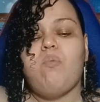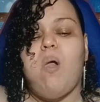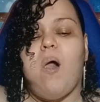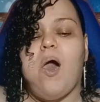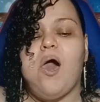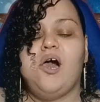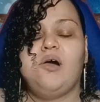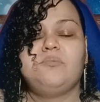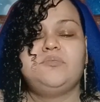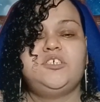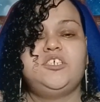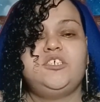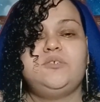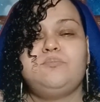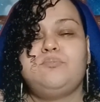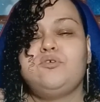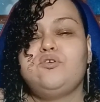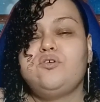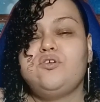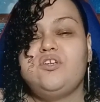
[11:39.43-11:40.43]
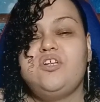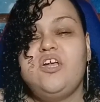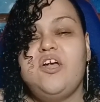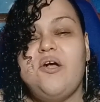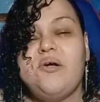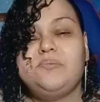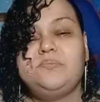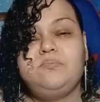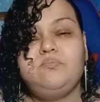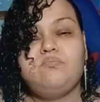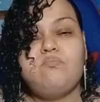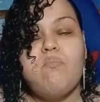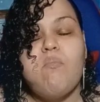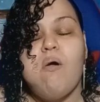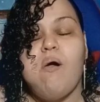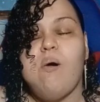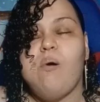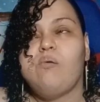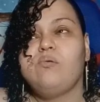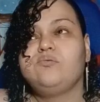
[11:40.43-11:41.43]
I haven't had Burger King
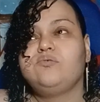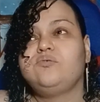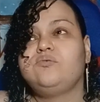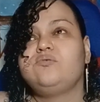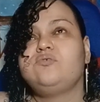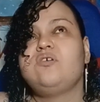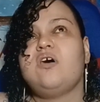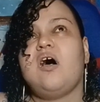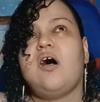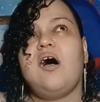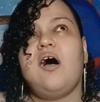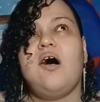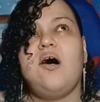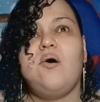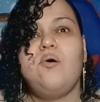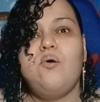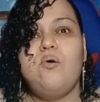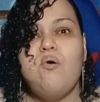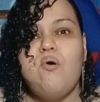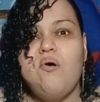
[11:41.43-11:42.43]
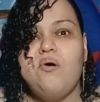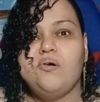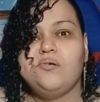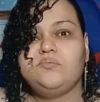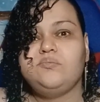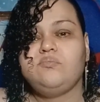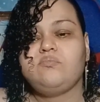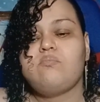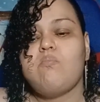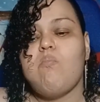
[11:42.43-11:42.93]
in who knows how long.